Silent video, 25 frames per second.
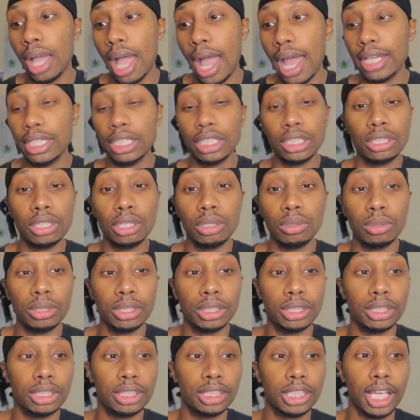I just don't
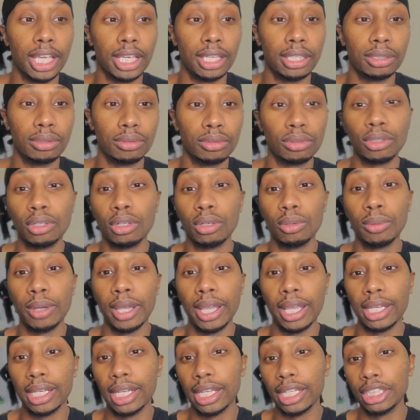want you to take it the wrong
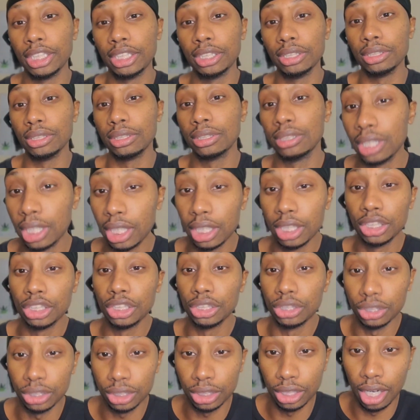way. And then she'll
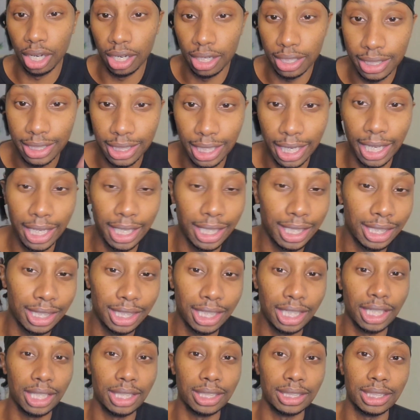start saying
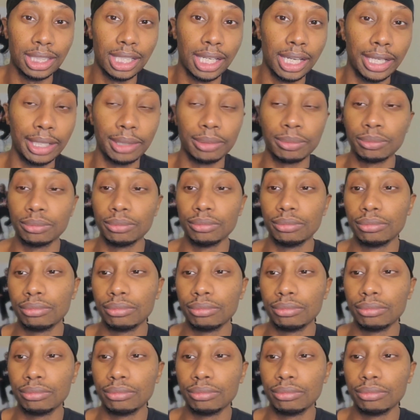things like,